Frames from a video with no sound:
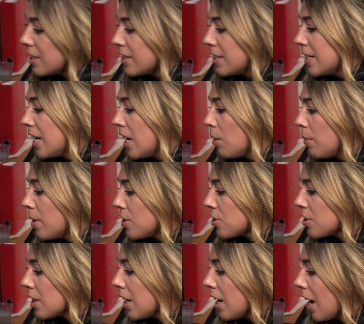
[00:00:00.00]
listed here
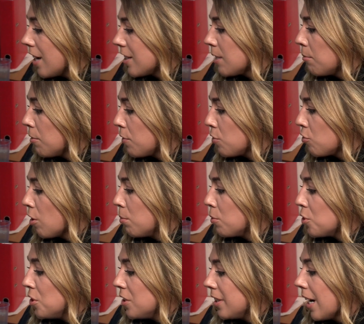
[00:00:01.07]
which has some of the
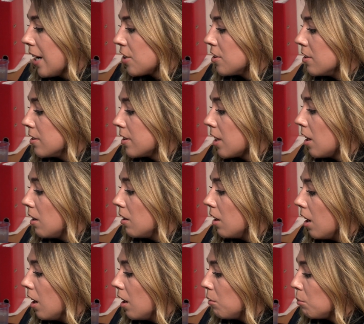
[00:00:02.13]
troubleshooting actions that
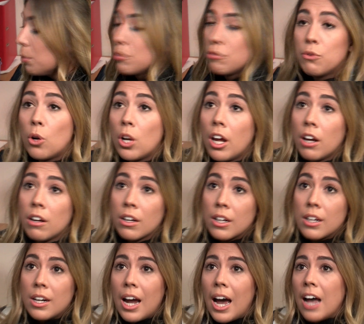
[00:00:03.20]
we would follow
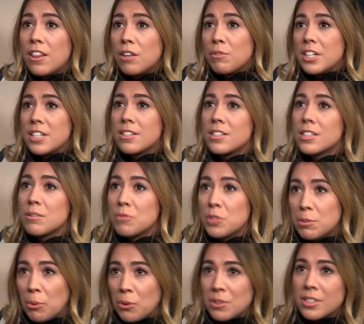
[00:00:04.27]
and the reasons and
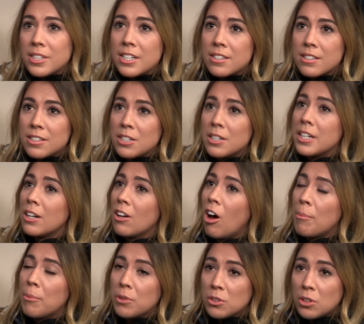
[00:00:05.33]
responses to the
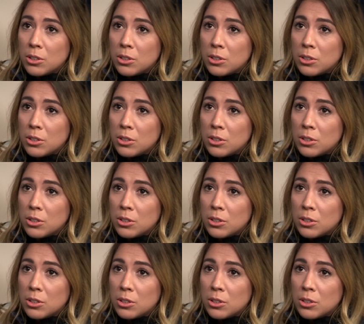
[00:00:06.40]
alarm on the